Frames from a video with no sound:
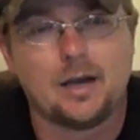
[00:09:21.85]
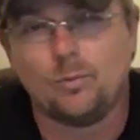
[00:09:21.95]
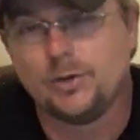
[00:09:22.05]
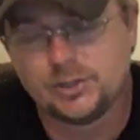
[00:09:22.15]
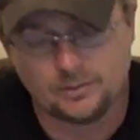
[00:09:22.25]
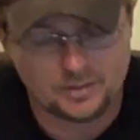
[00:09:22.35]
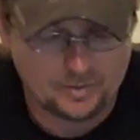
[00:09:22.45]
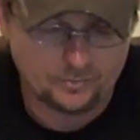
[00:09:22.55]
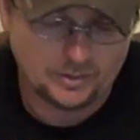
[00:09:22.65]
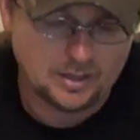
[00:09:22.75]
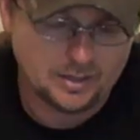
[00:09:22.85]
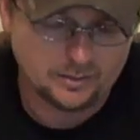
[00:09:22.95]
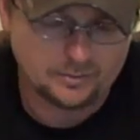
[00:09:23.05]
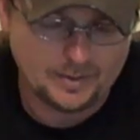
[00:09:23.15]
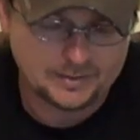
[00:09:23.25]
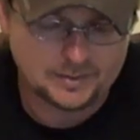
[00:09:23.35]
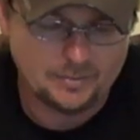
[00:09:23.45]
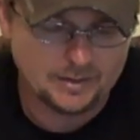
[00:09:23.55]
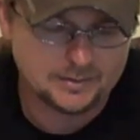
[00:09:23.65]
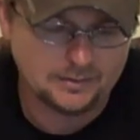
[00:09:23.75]
I wish they'd come out with a higher capacity
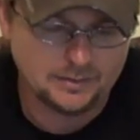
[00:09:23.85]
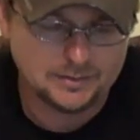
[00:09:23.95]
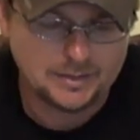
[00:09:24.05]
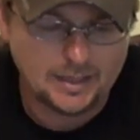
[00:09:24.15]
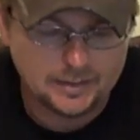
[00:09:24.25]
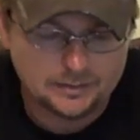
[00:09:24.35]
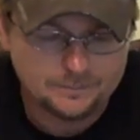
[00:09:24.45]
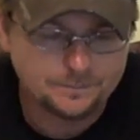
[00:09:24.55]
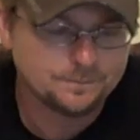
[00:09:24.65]
magazine than 10,